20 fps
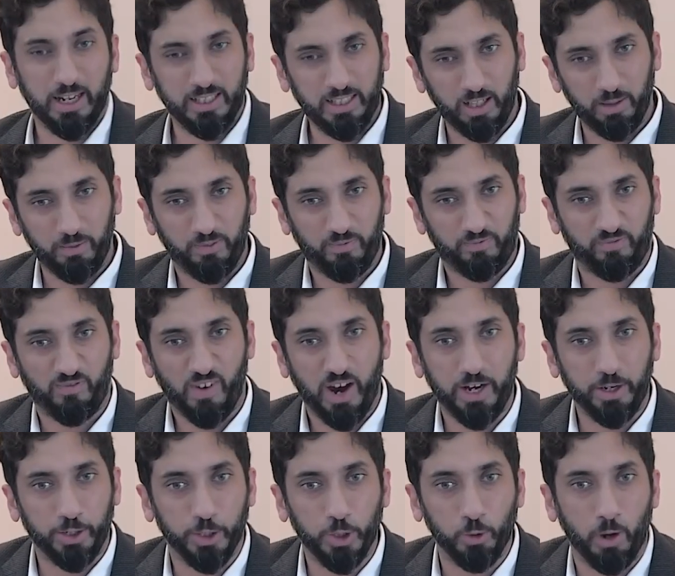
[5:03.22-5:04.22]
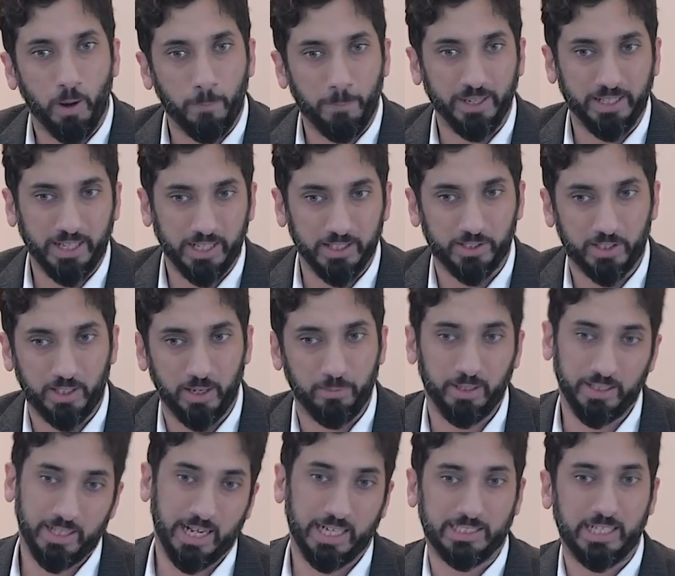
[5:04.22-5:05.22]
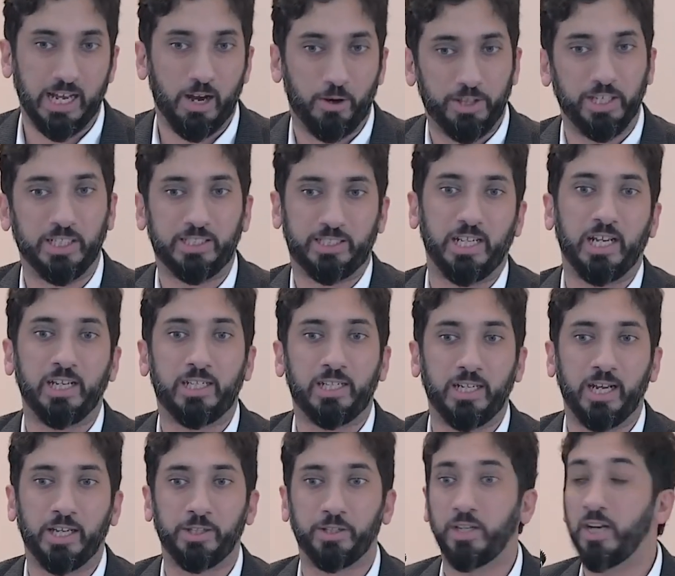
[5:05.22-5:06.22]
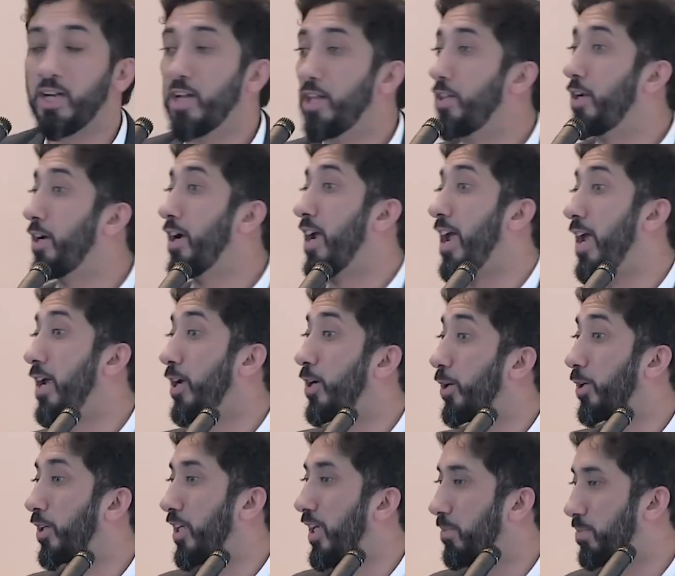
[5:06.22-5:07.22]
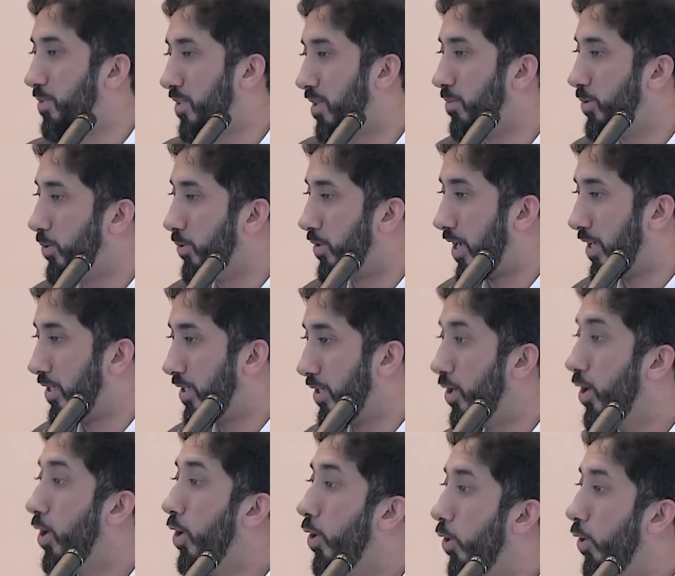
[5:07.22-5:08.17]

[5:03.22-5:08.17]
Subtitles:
and they'll fire you up against them, and that's how they stay together. Their anger keeps them united.